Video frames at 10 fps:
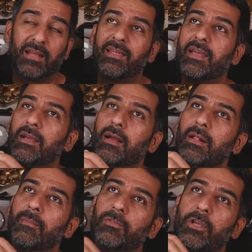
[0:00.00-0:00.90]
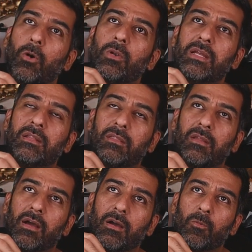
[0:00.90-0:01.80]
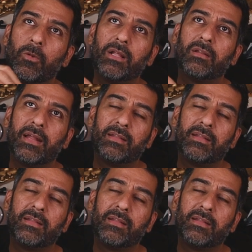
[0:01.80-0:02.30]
I think the only wheel